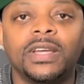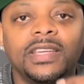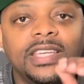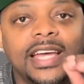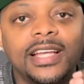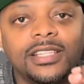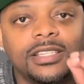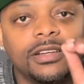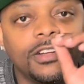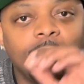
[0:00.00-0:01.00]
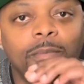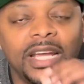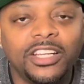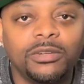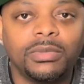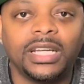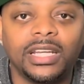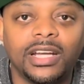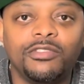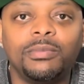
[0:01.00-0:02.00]
Yes, go make your money.
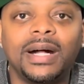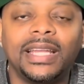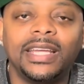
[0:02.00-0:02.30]
Everybody